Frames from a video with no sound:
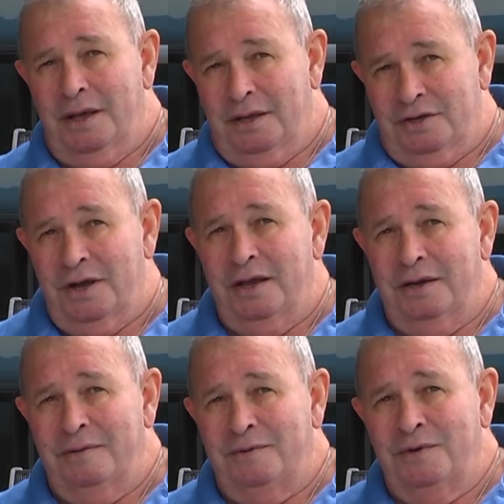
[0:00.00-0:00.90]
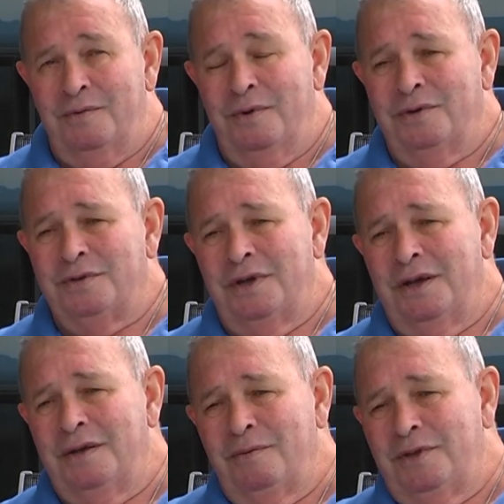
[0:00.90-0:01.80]
chained into a
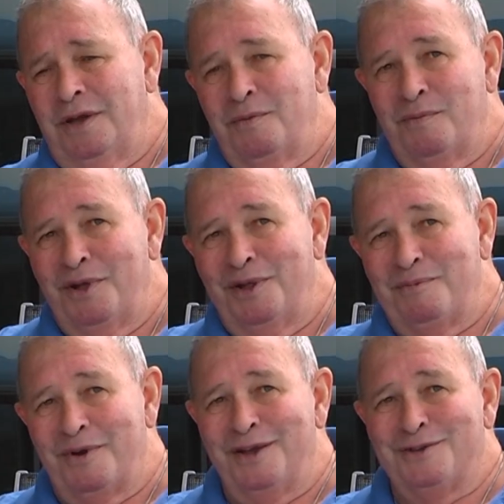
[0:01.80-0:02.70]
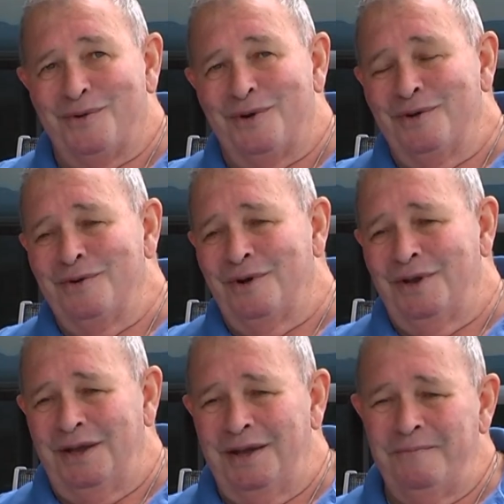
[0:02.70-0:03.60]
wheelchair when you could wheel him around. It's quite a good
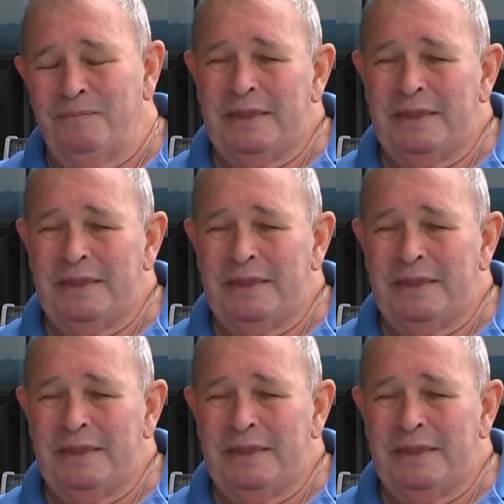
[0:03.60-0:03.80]
idea.